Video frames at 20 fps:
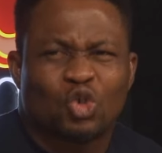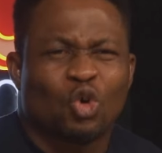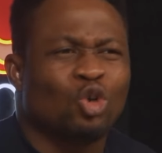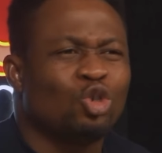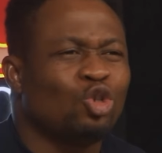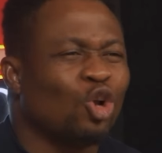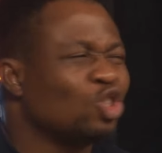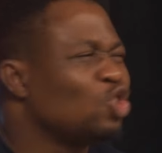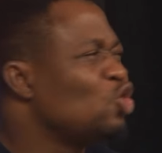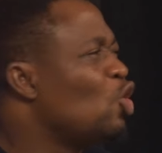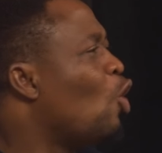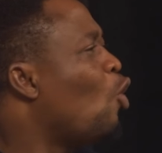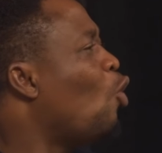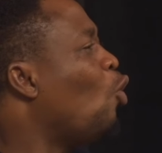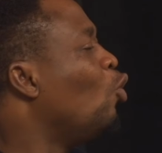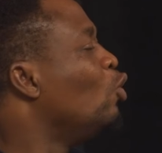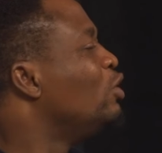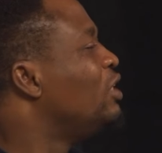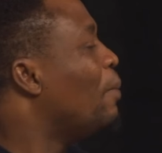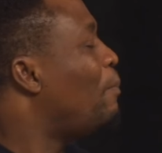does not hold
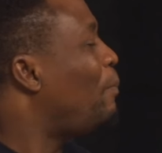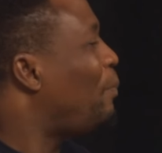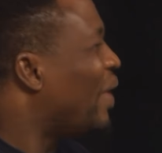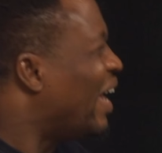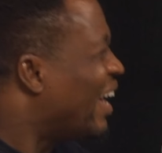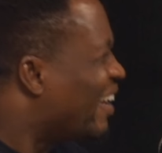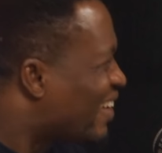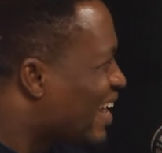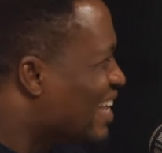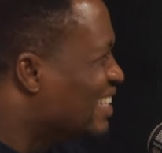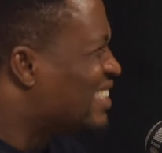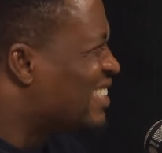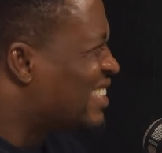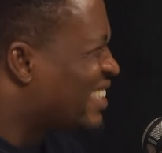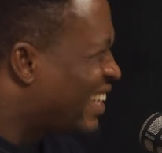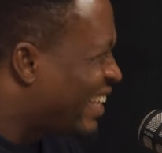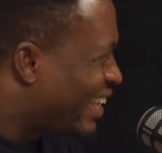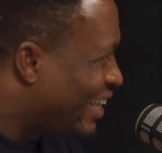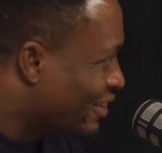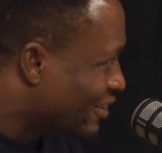the parents
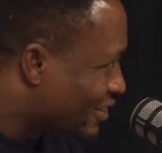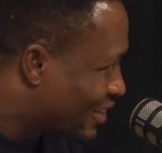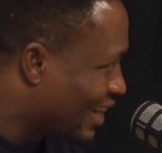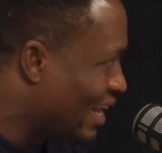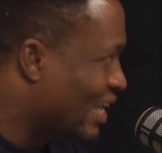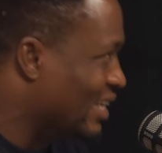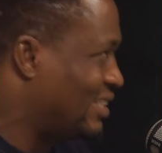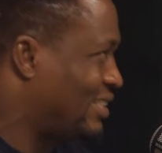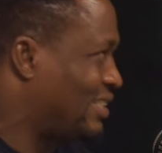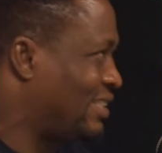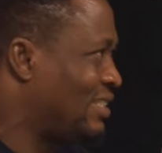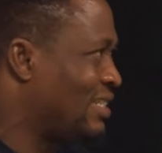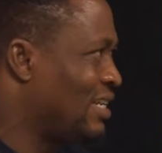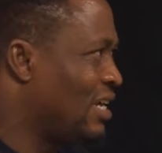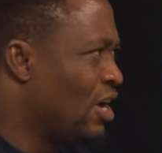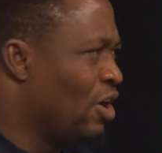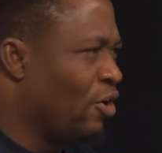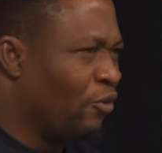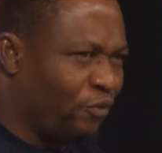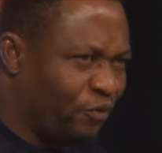guiltless
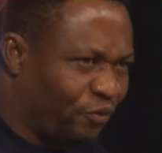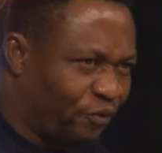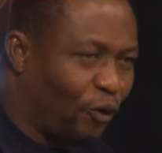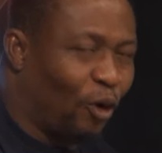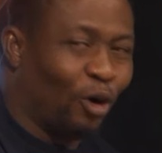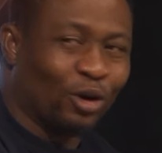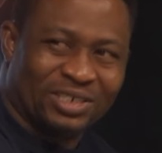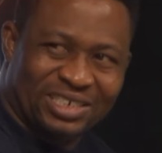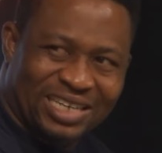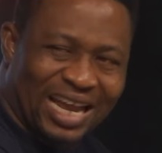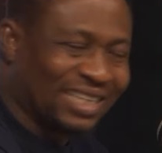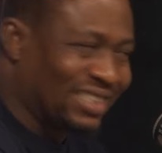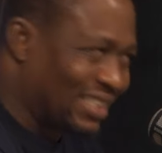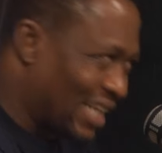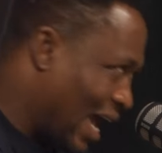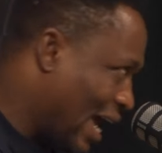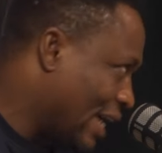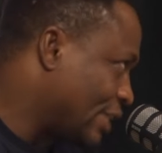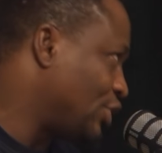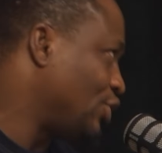for that
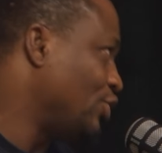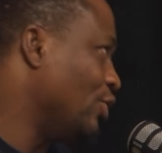action.